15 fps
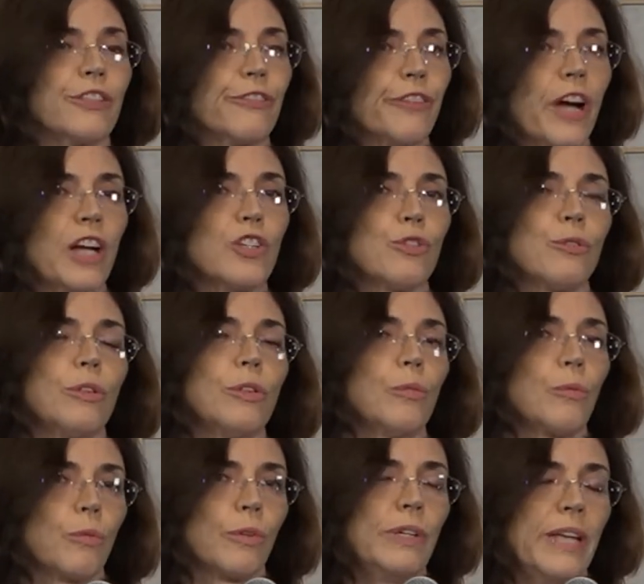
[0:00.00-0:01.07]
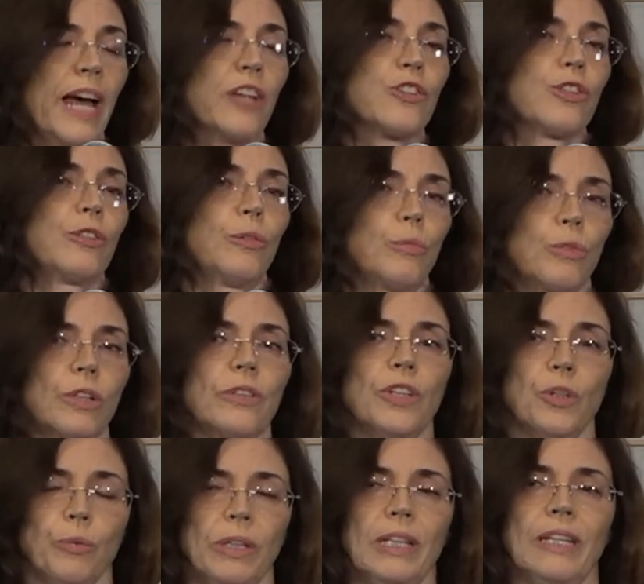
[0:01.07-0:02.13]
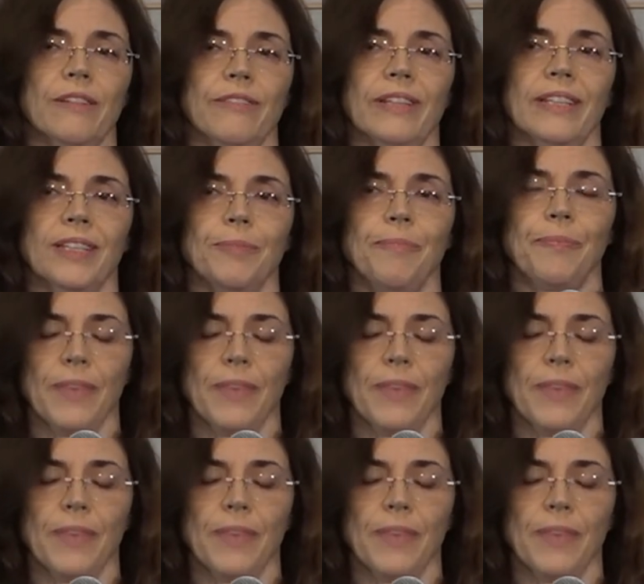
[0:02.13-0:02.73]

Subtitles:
fragile, natural world that we live in.